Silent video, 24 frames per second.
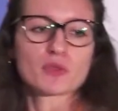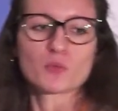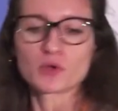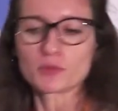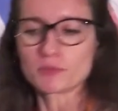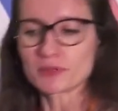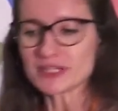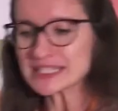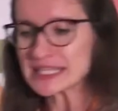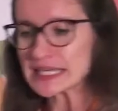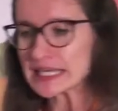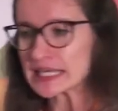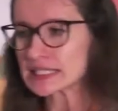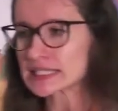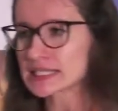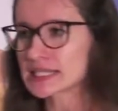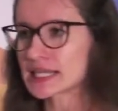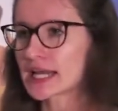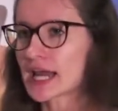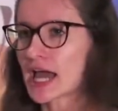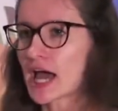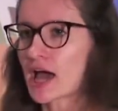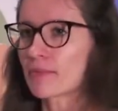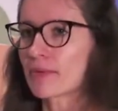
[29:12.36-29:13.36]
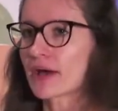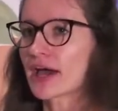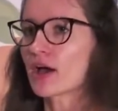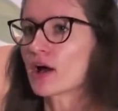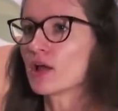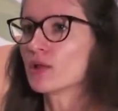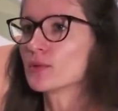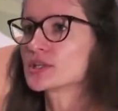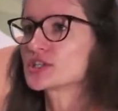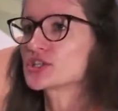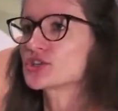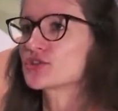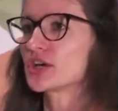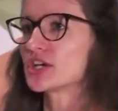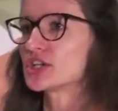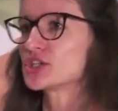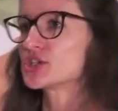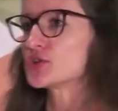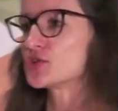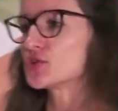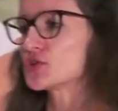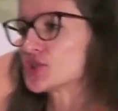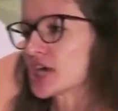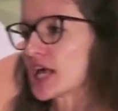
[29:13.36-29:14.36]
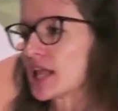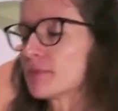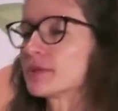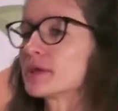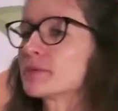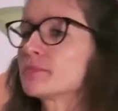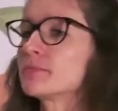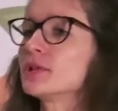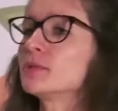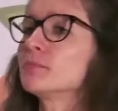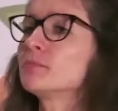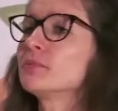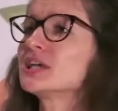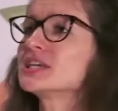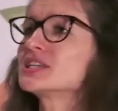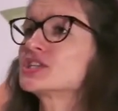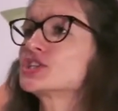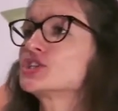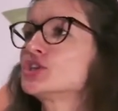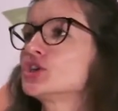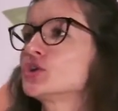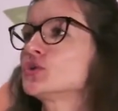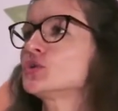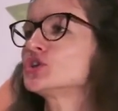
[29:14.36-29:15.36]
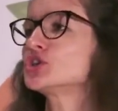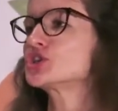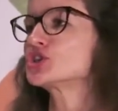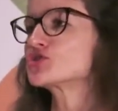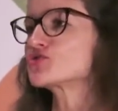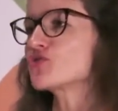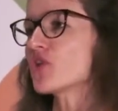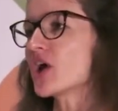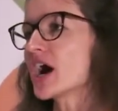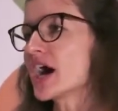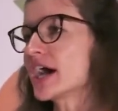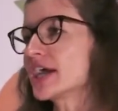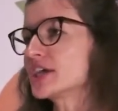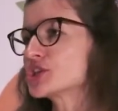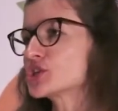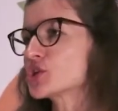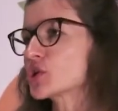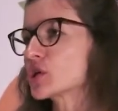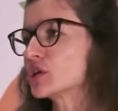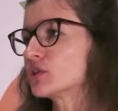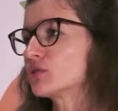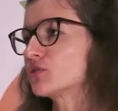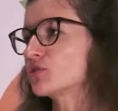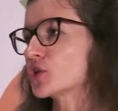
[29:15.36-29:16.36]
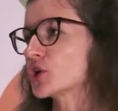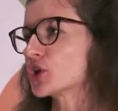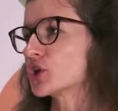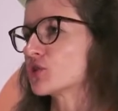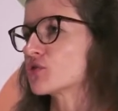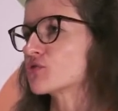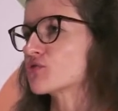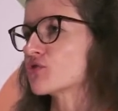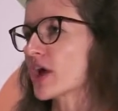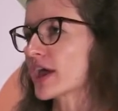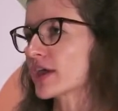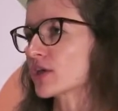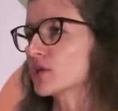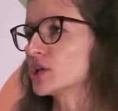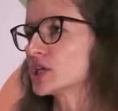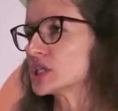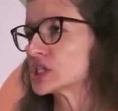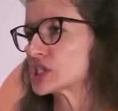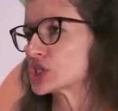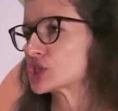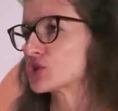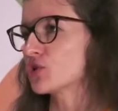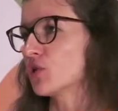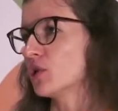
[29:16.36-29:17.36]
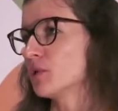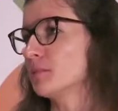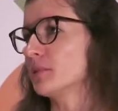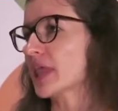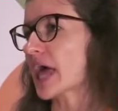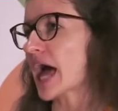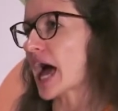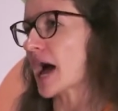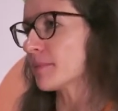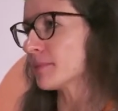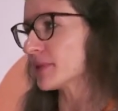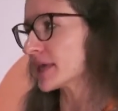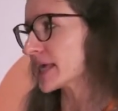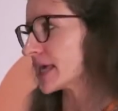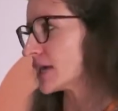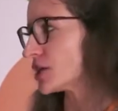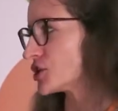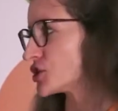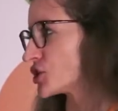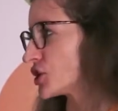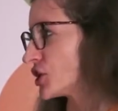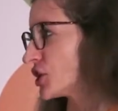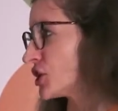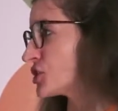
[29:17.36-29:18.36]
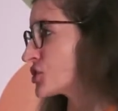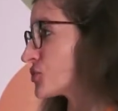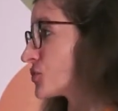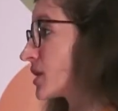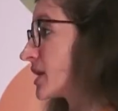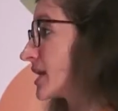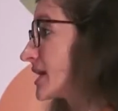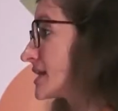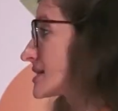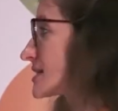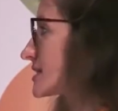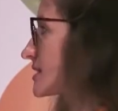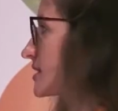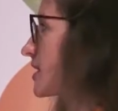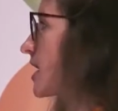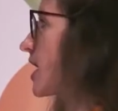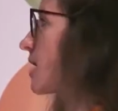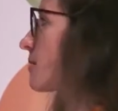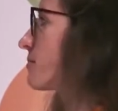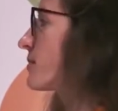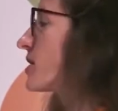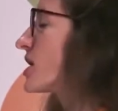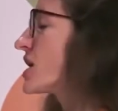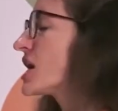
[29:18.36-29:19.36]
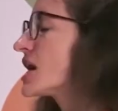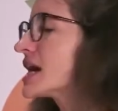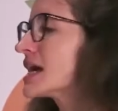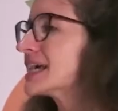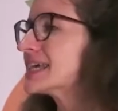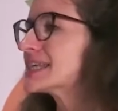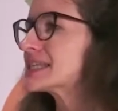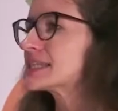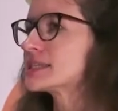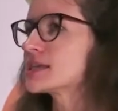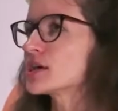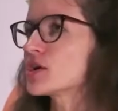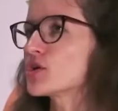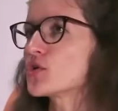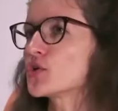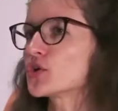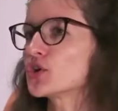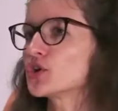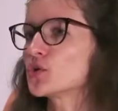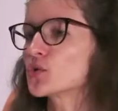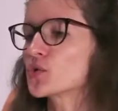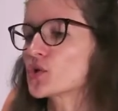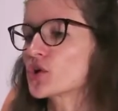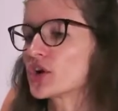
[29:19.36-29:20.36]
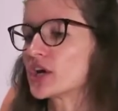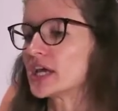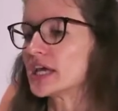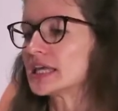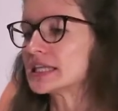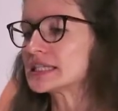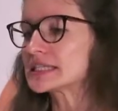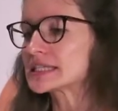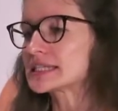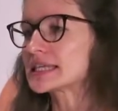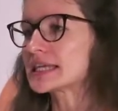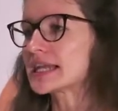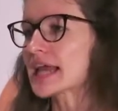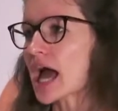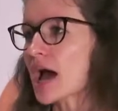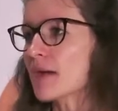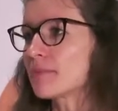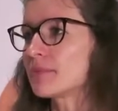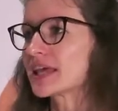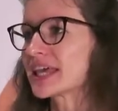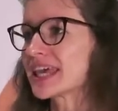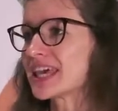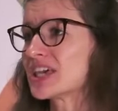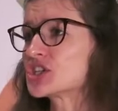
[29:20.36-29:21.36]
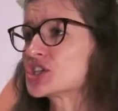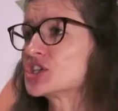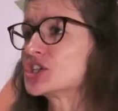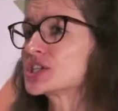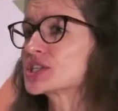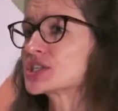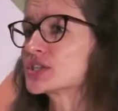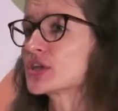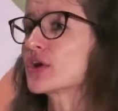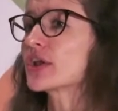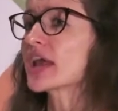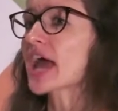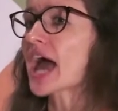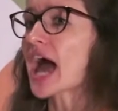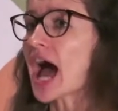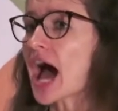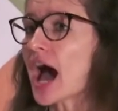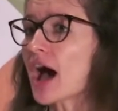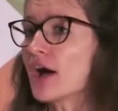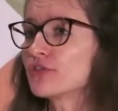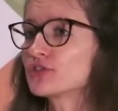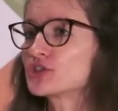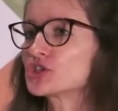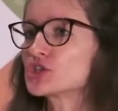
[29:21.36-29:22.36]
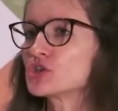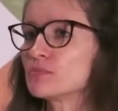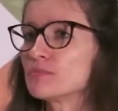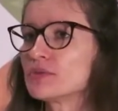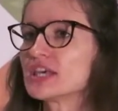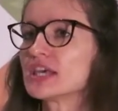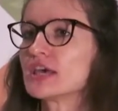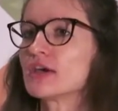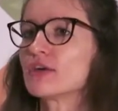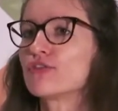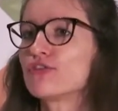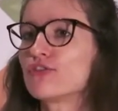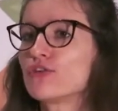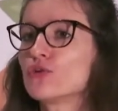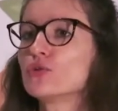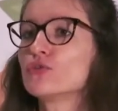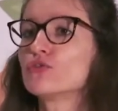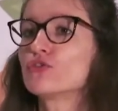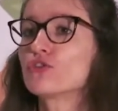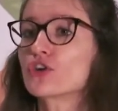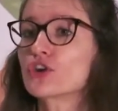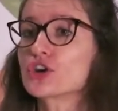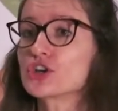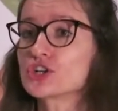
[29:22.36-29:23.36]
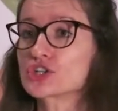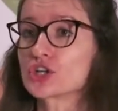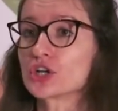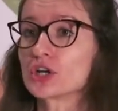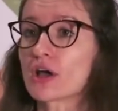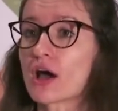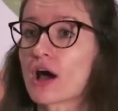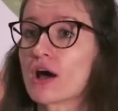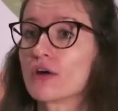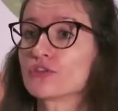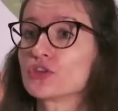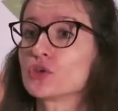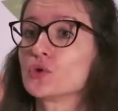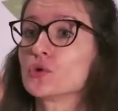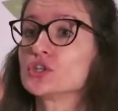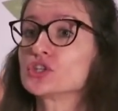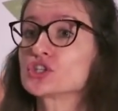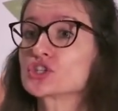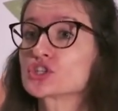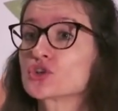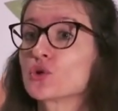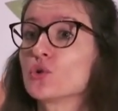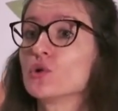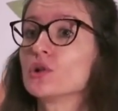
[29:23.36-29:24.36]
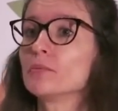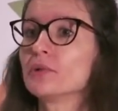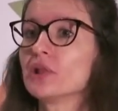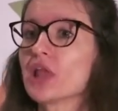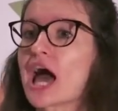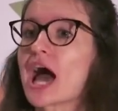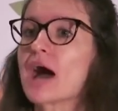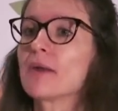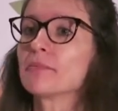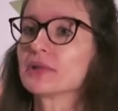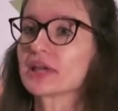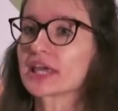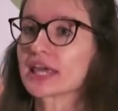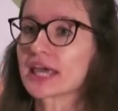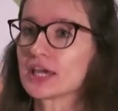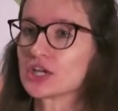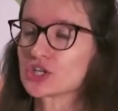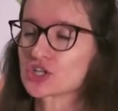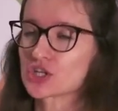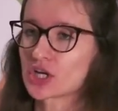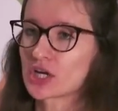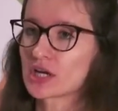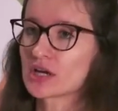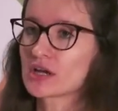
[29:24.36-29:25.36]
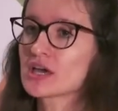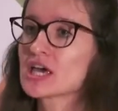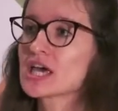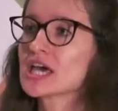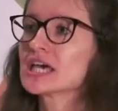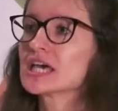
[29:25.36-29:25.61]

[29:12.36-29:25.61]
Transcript: When building Instant App, I always try to tell people, please don't try to convert your regular installable application into an Instant App. So your instant application does not have to be a full version of your installable application.